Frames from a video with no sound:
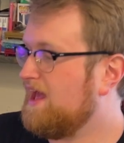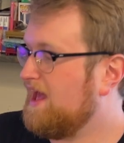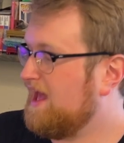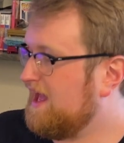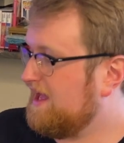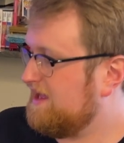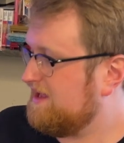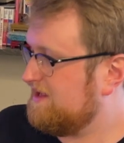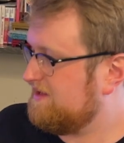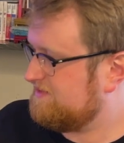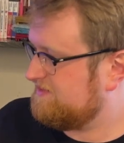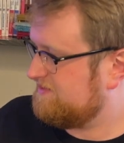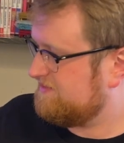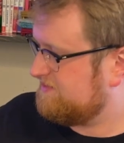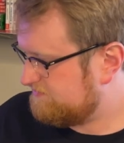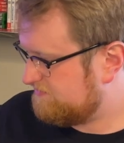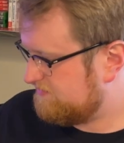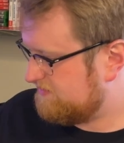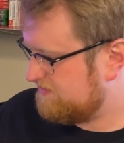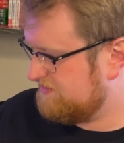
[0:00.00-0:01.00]
And
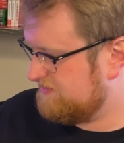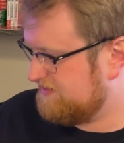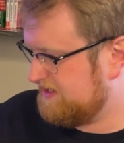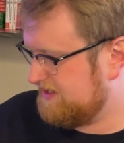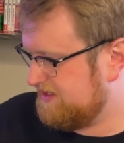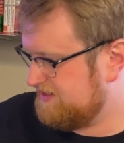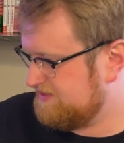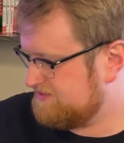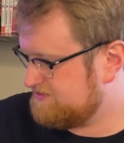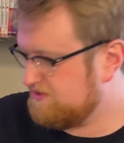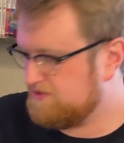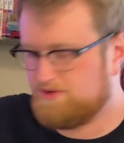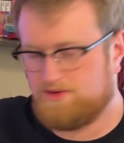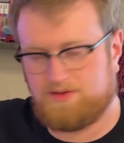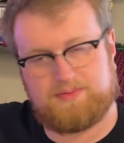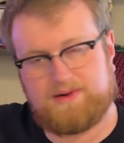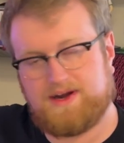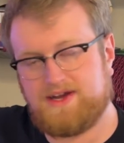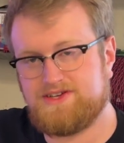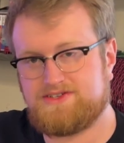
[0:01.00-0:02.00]
the
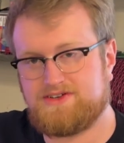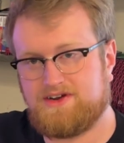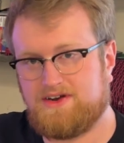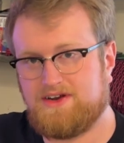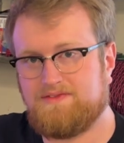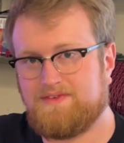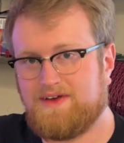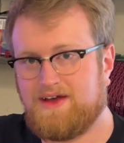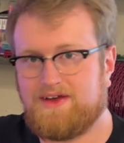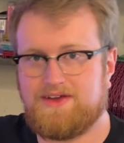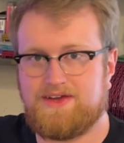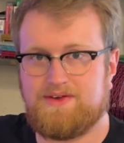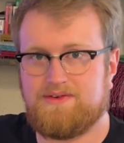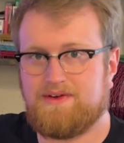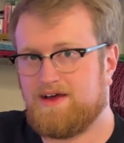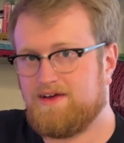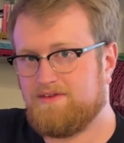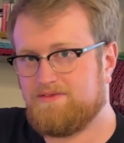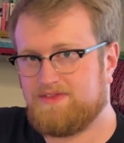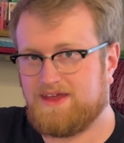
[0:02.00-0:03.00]
total price charting value
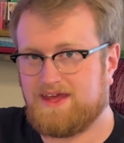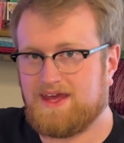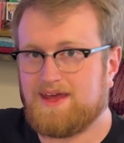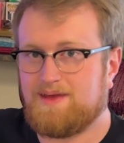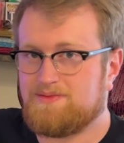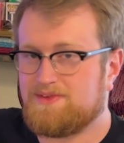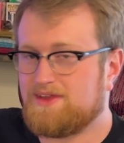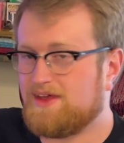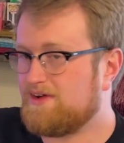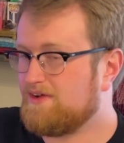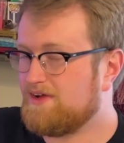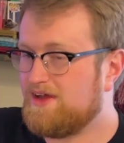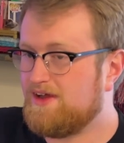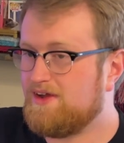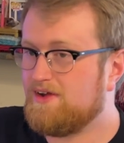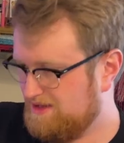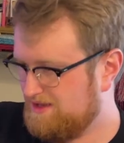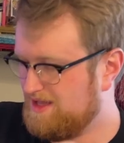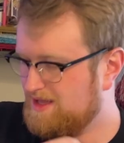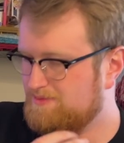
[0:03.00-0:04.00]
of the games that are
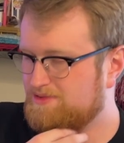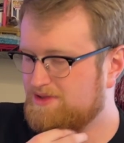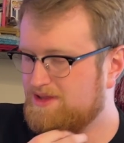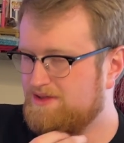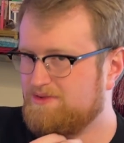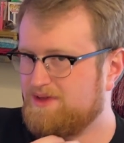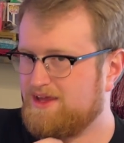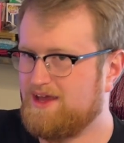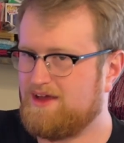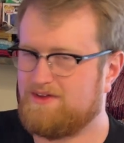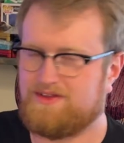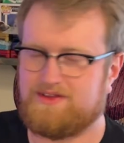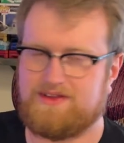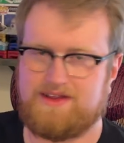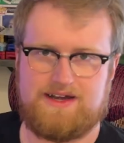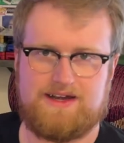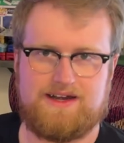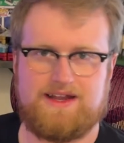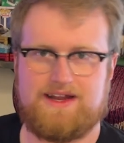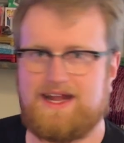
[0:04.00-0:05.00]
here, I believe we
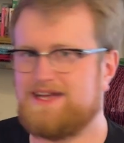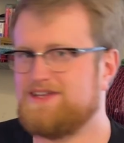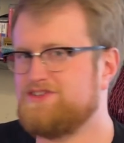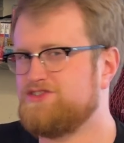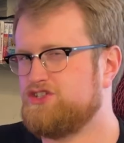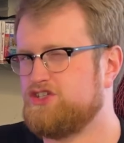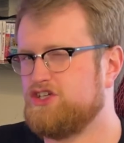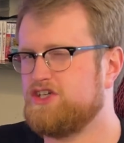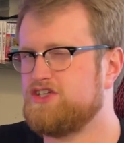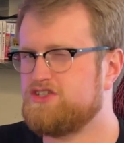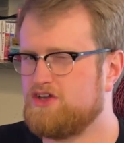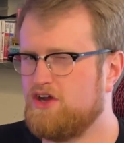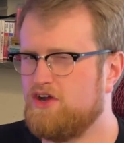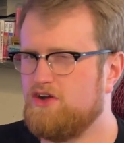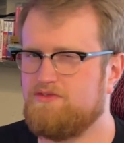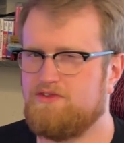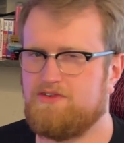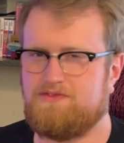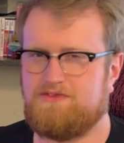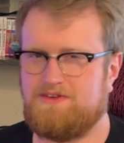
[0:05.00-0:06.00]
calculated it as just
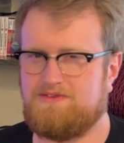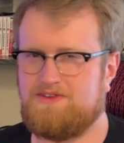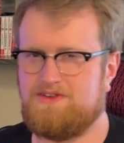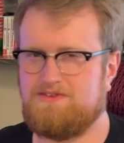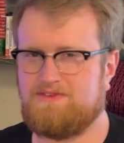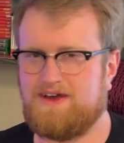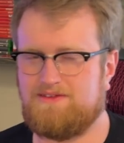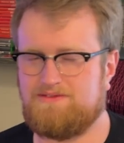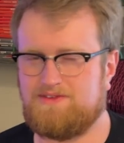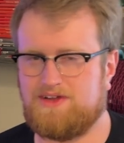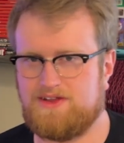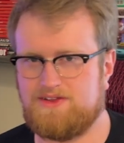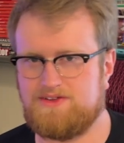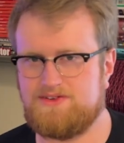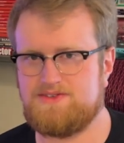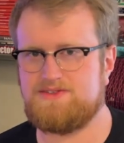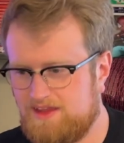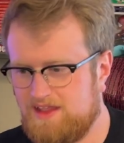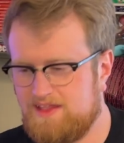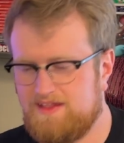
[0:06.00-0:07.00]
over
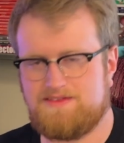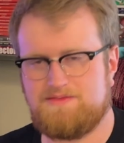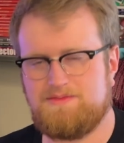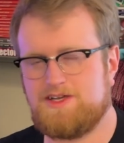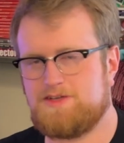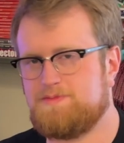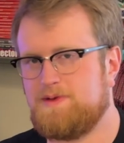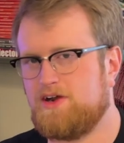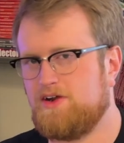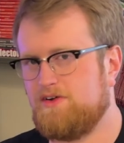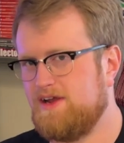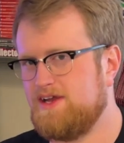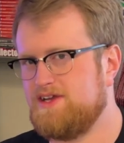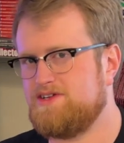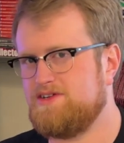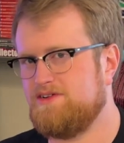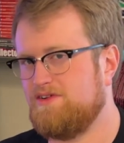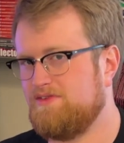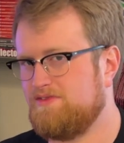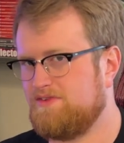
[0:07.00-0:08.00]
$55. That's a much better
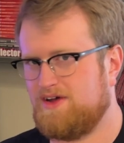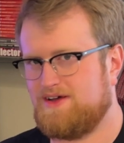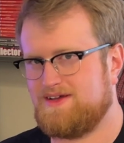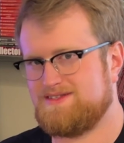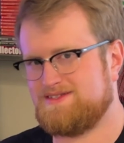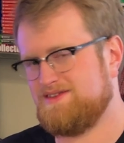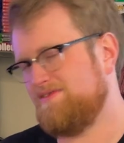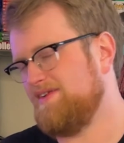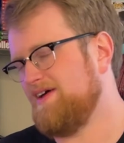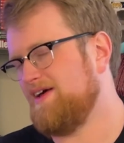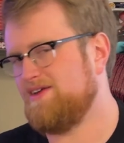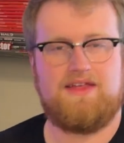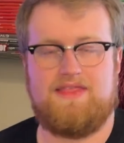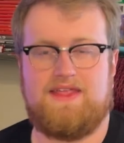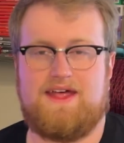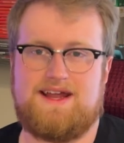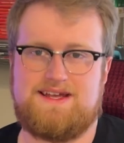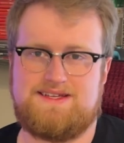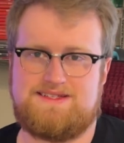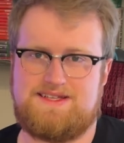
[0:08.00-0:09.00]
ratio of cost to value
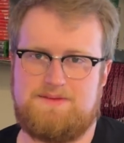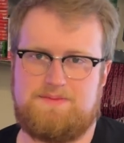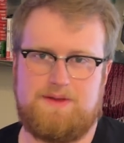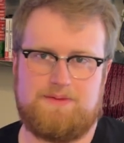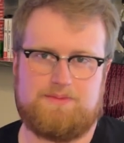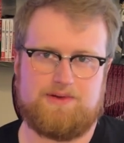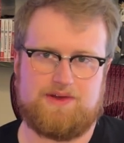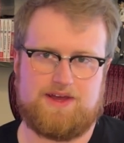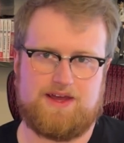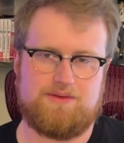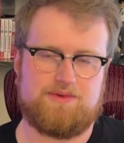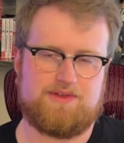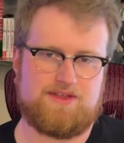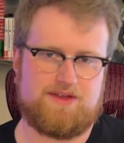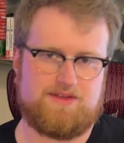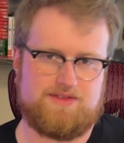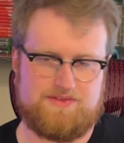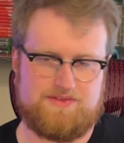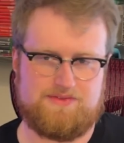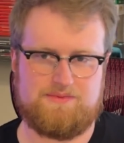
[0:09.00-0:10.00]
that I see people get with
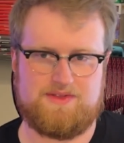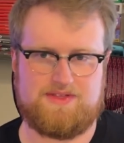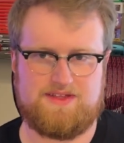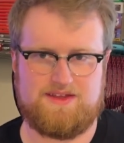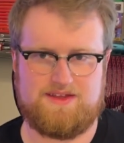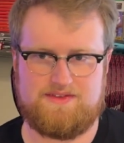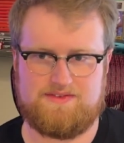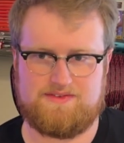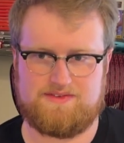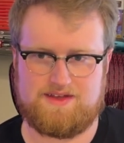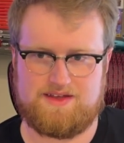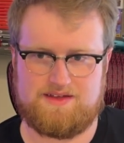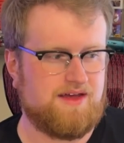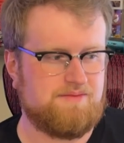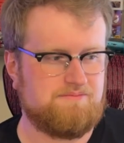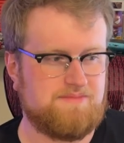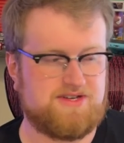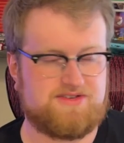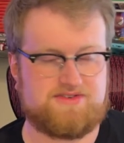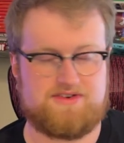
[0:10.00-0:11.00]
these
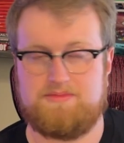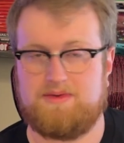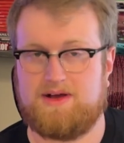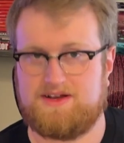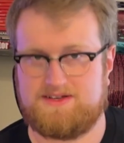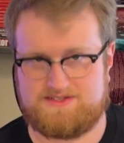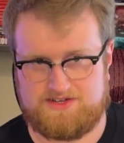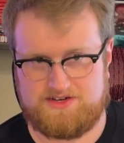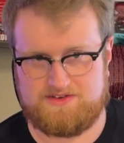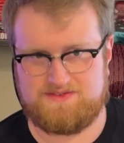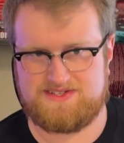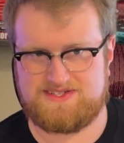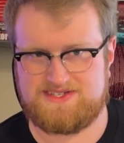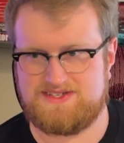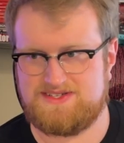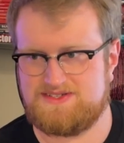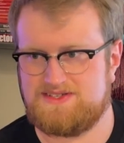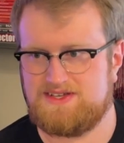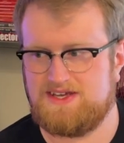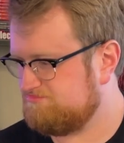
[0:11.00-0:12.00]
mystery box
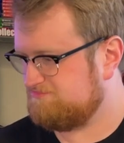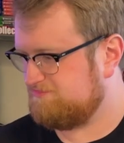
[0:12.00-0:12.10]
services.